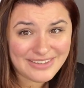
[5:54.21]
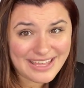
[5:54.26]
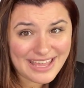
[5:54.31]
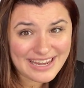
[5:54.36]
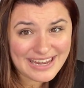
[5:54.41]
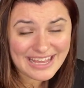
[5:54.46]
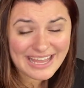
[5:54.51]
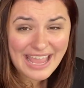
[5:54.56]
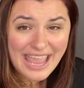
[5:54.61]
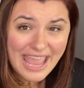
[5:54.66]

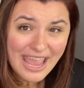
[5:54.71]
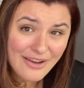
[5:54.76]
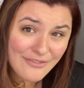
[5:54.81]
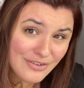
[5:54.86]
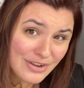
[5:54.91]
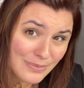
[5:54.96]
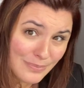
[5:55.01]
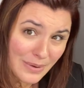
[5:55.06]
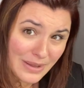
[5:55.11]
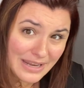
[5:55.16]
getting
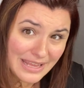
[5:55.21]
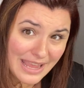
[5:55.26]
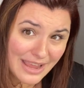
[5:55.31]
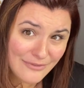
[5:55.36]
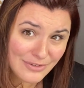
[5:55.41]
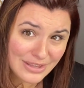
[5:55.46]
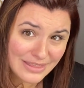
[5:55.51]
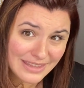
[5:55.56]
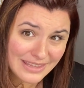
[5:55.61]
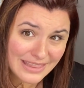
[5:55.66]
everybody
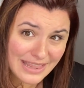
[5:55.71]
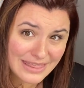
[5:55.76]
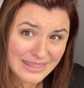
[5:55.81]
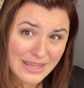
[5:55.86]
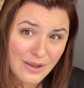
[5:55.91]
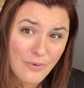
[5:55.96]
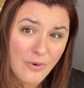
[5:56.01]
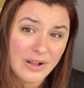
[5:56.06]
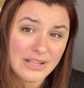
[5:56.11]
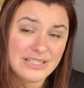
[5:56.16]
everything that
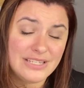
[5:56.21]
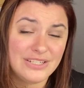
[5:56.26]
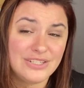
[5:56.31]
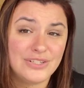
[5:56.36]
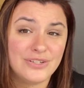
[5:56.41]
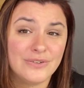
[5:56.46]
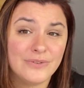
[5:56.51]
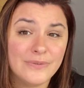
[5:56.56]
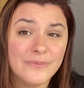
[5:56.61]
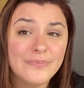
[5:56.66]
they want to
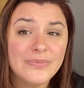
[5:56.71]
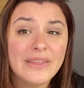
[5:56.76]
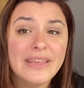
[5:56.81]
do.